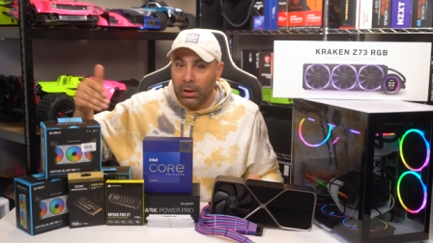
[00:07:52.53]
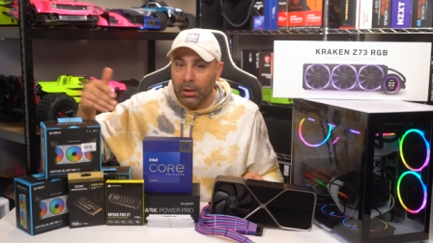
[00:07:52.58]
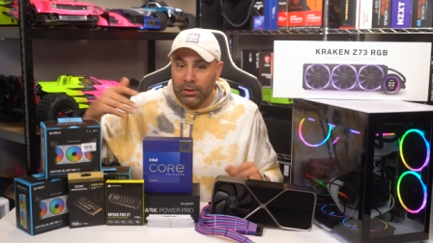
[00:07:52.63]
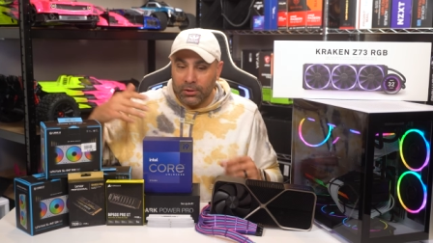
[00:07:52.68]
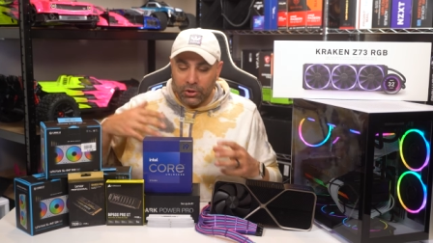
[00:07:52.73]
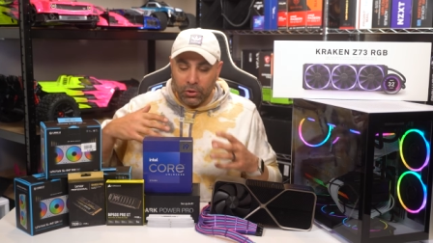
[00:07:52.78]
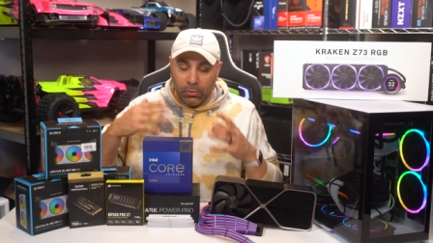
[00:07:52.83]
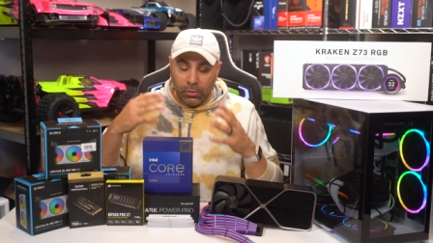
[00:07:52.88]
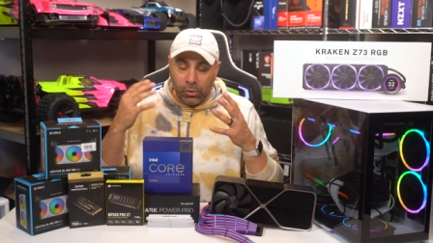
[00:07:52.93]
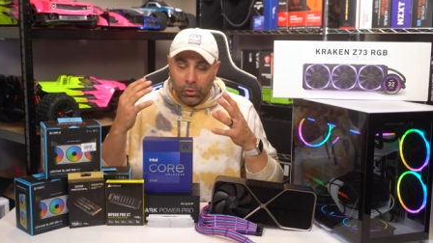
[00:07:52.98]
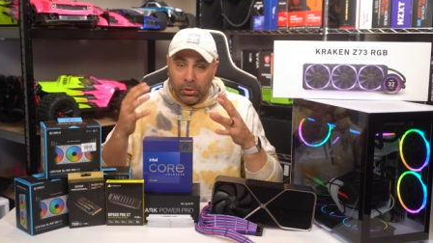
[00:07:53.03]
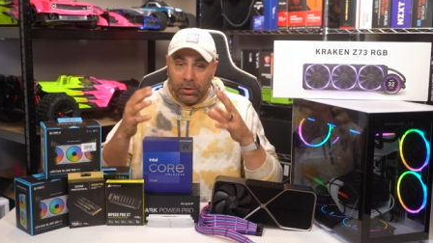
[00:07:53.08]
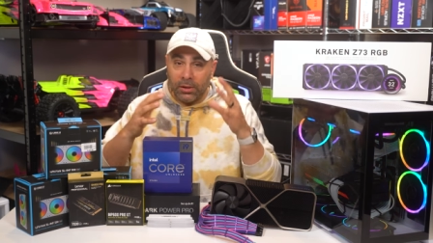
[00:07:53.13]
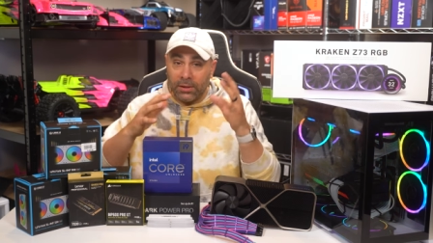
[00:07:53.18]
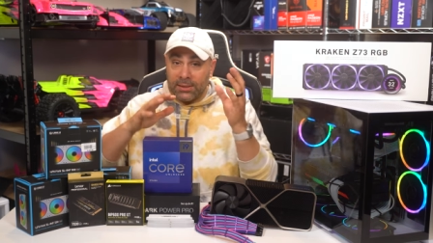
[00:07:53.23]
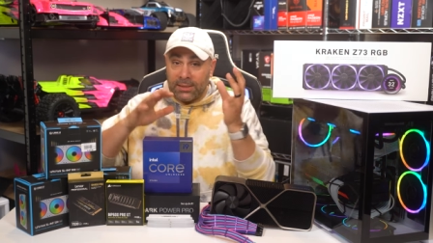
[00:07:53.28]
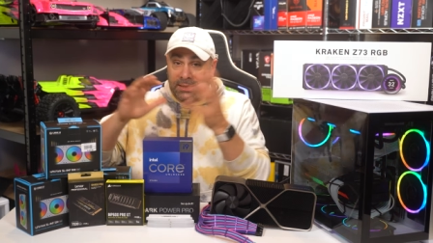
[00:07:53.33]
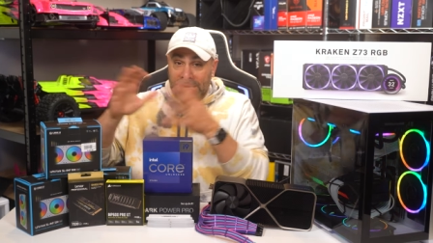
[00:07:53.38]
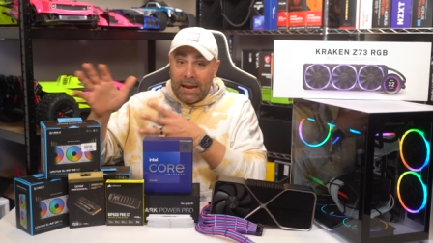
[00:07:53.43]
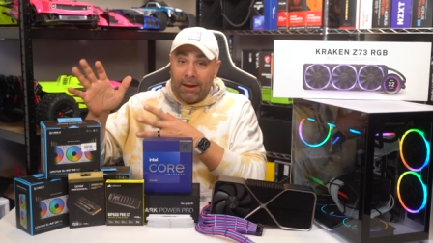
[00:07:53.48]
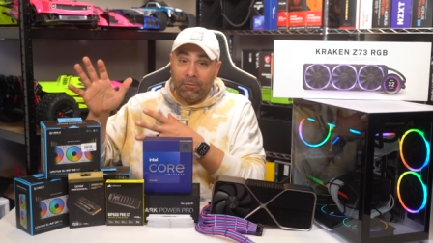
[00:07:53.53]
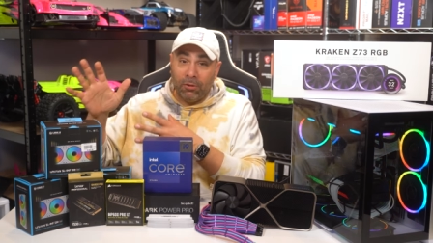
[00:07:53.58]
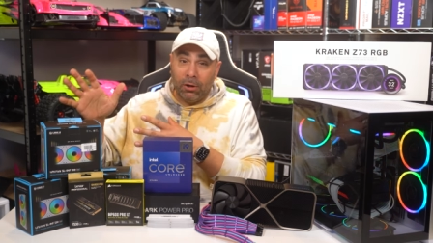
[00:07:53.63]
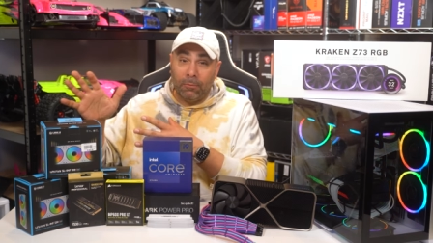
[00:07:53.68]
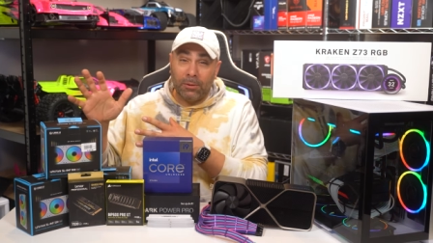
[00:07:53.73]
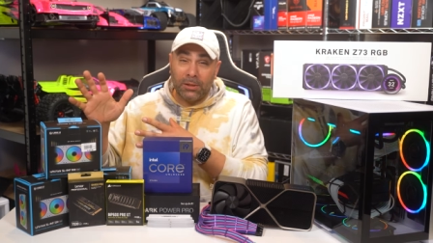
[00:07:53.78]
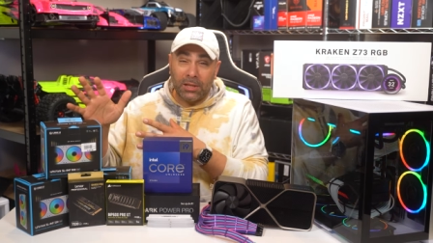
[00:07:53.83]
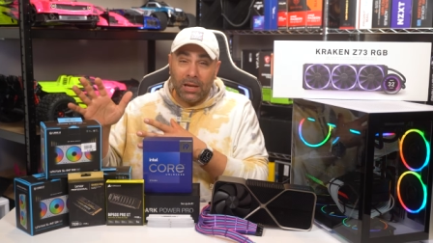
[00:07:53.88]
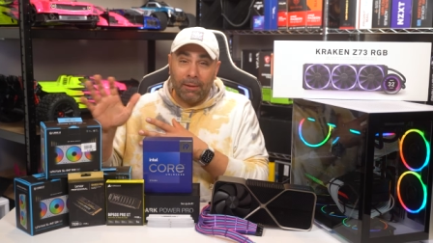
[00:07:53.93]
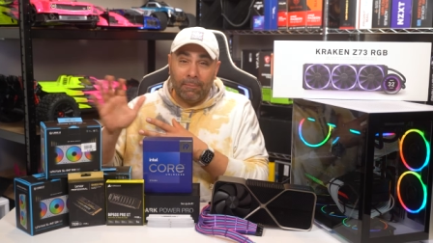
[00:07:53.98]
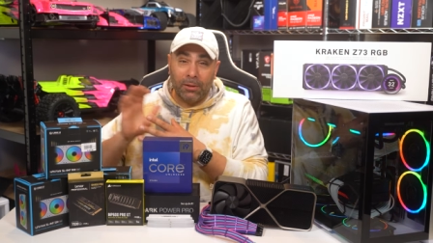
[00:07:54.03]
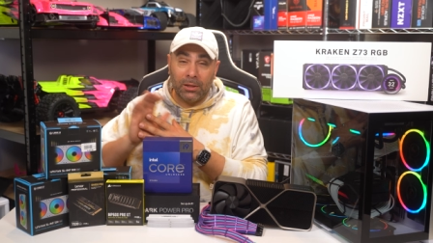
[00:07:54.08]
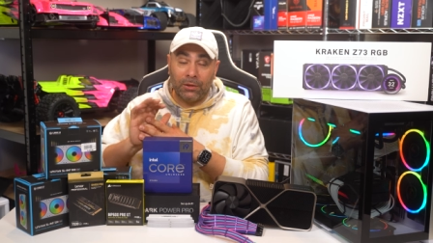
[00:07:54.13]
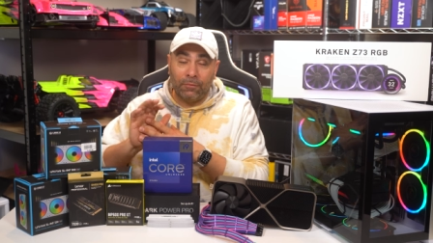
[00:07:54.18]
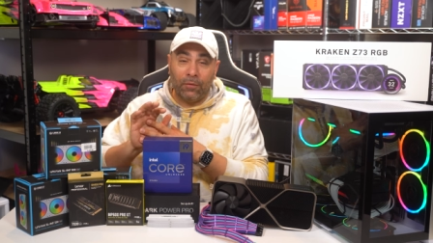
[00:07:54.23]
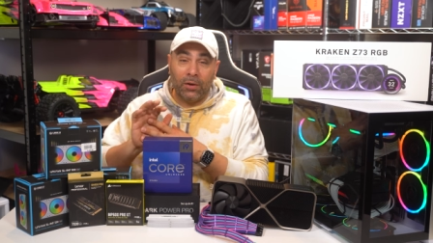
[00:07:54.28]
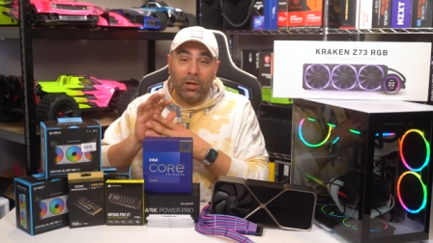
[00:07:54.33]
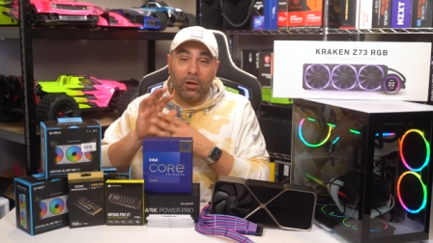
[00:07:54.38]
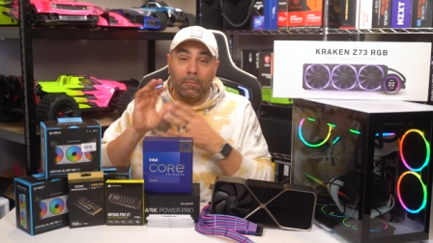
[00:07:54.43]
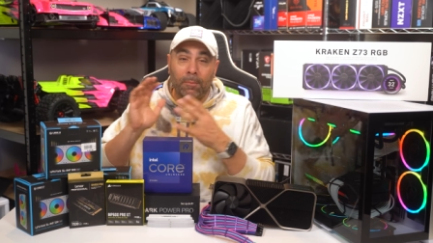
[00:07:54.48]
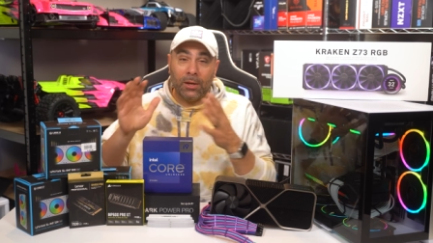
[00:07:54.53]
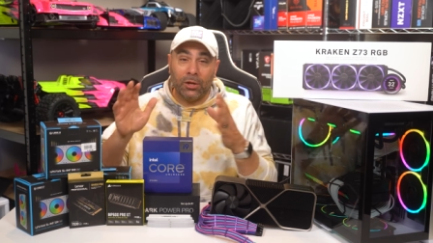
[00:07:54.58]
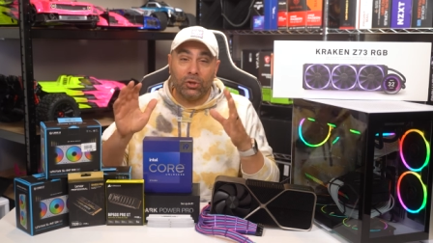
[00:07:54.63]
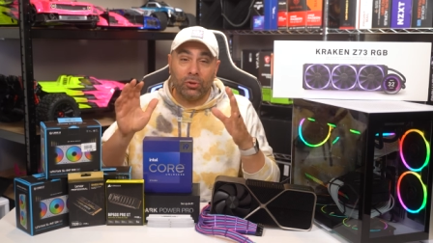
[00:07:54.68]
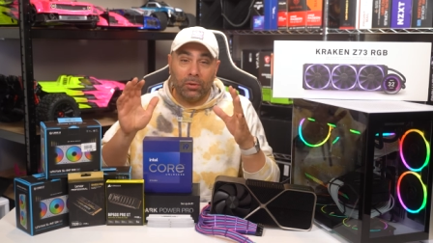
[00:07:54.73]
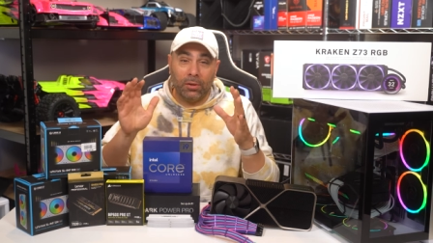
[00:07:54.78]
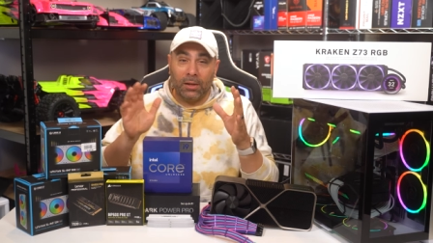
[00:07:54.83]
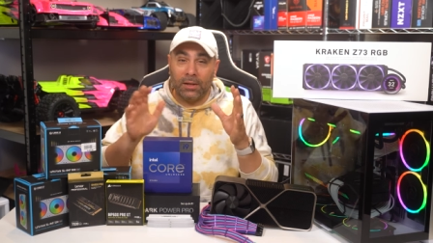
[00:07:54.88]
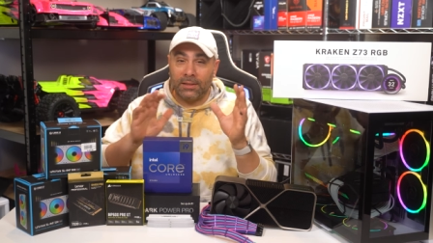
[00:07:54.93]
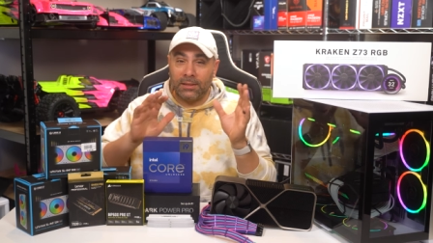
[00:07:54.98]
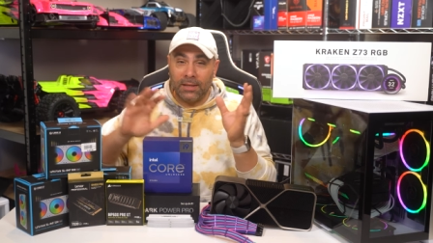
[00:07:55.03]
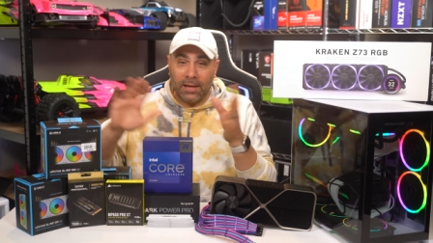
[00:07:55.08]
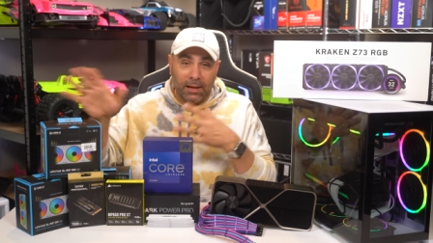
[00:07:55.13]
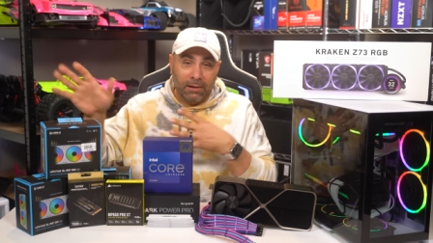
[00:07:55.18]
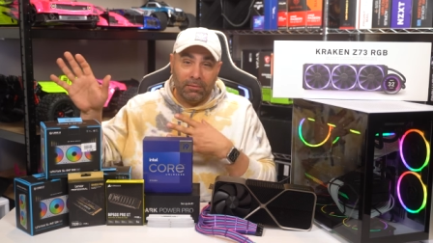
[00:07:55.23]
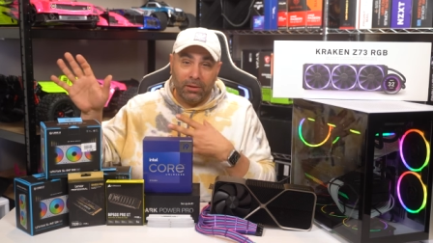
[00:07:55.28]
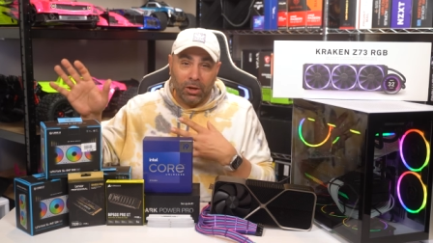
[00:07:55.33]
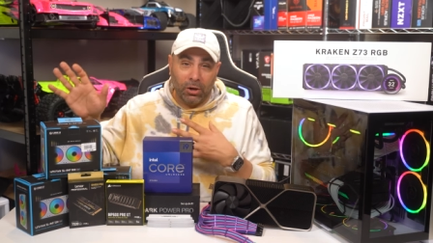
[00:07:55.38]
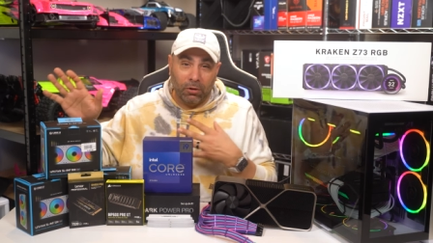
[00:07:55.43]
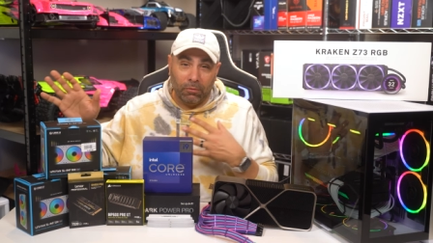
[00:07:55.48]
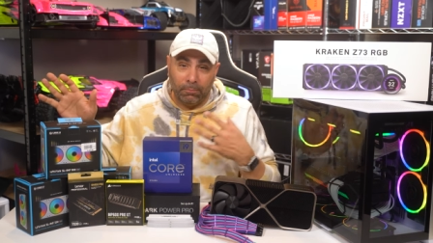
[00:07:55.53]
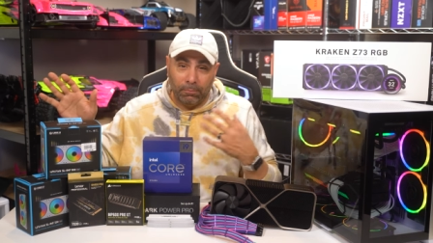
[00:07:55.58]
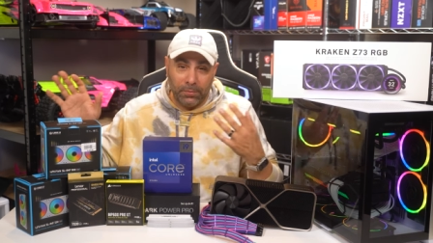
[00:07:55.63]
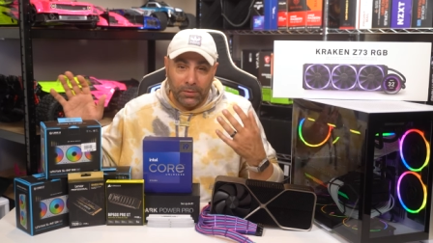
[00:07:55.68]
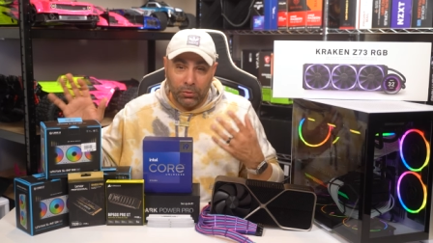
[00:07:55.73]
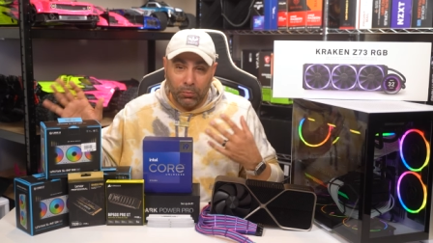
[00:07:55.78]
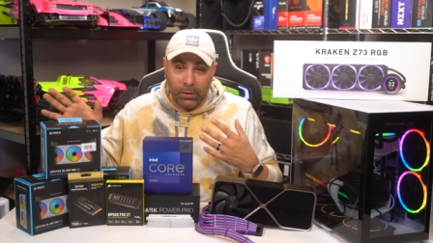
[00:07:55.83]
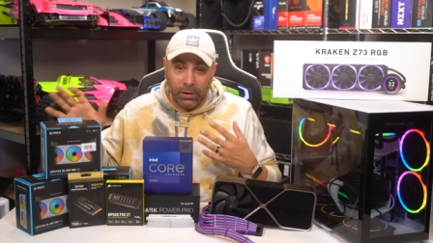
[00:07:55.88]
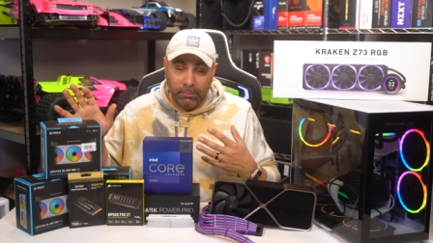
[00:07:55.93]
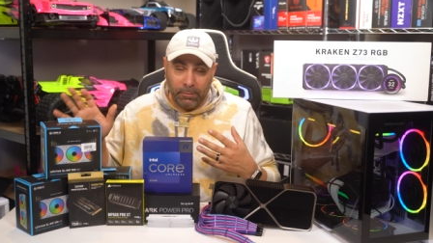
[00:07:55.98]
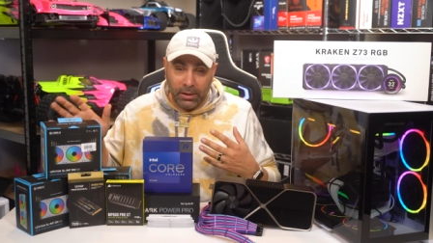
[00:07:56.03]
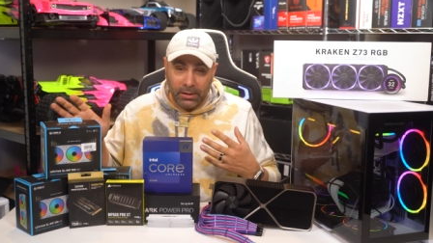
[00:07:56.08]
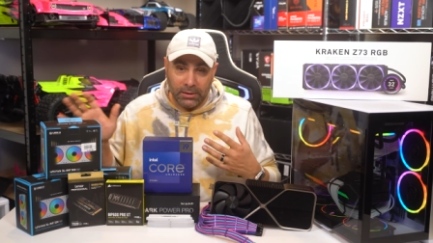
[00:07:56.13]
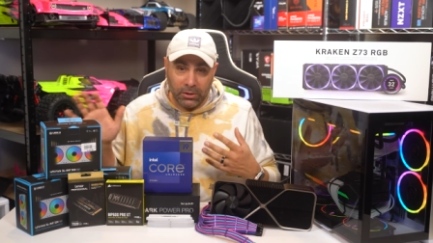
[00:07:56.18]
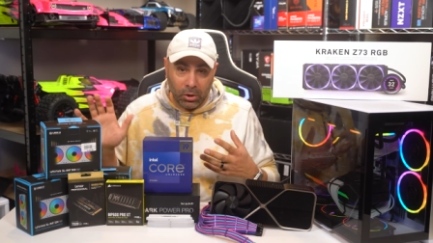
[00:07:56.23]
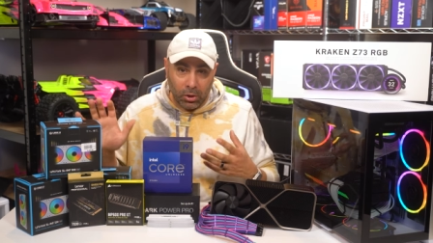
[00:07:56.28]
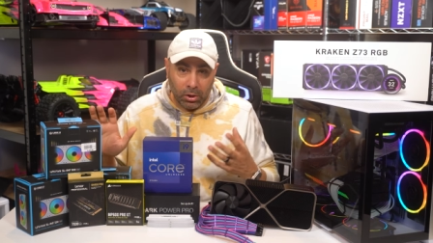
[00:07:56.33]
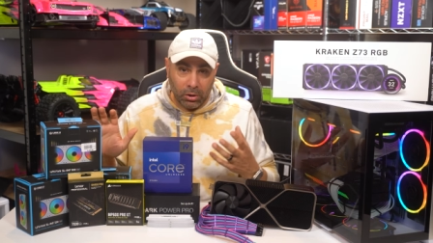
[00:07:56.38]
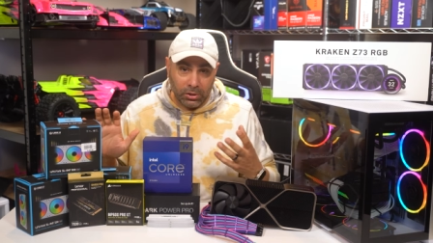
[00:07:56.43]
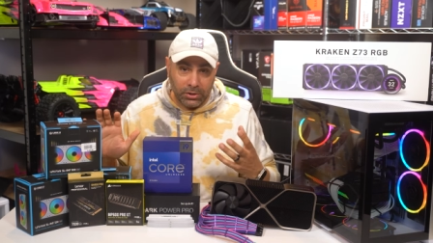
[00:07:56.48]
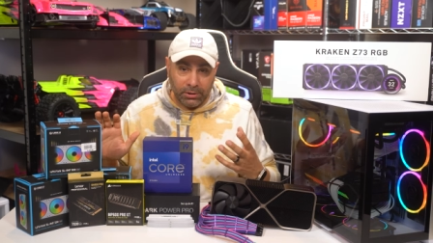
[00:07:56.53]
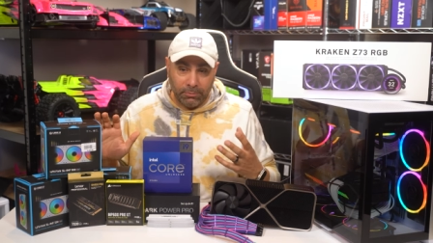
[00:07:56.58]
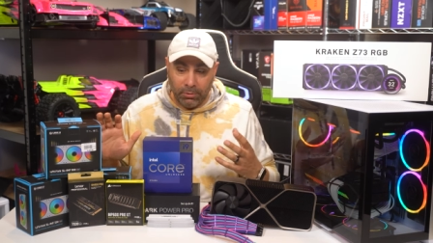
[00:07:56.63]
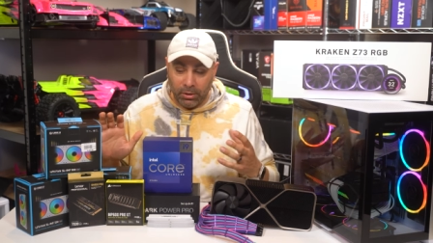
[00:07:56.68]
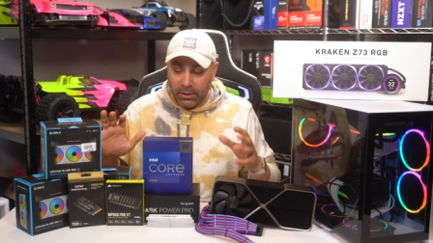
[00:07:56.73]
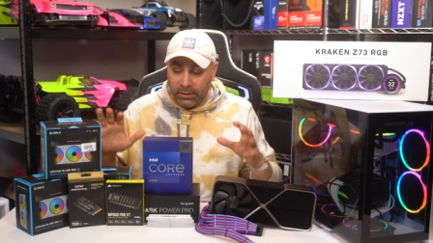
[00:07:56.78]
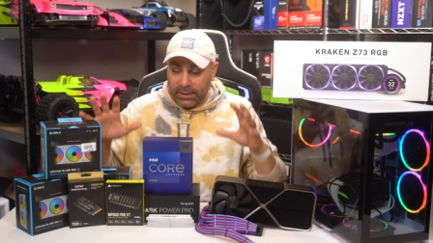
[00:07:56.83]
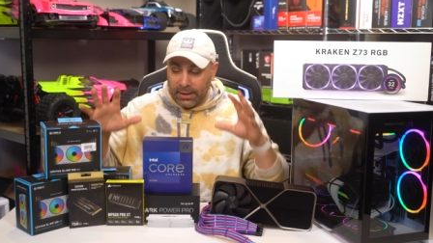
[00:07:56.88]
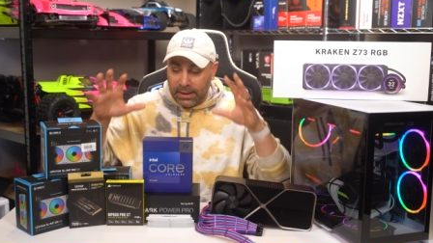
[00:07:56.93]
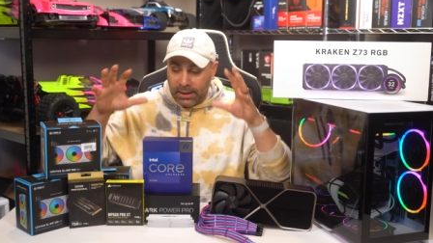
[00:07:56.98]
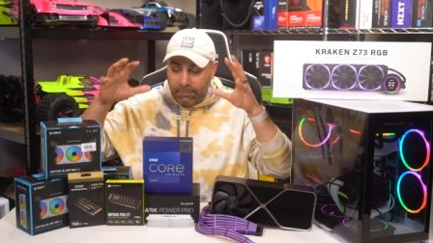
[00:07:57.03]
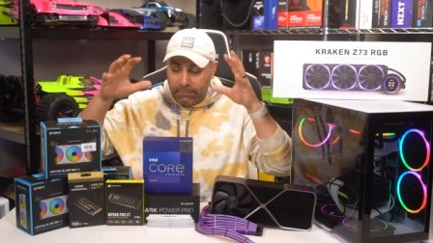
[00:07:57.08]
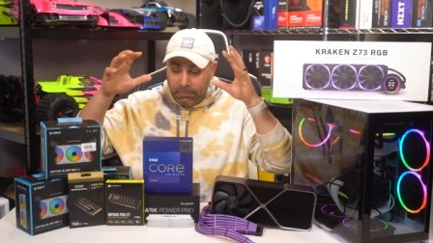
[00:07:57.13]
So in order to save a little bit of time in this video, make sure that it's not, you know, 20 minutes long or something like that.